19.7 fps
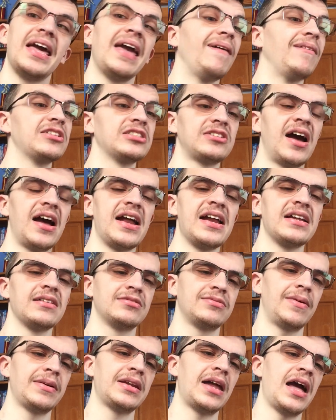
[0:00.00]

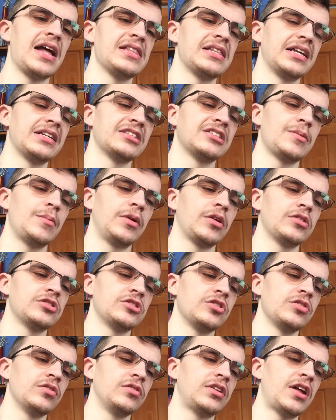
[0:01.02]
It's probably not anything similar
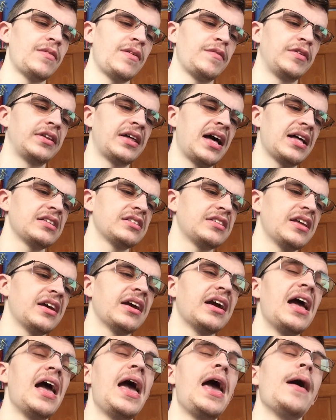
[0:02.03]
to Love
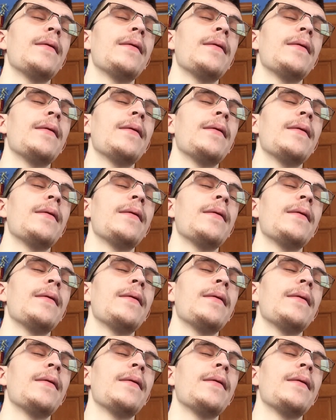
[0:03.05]
Everlasting,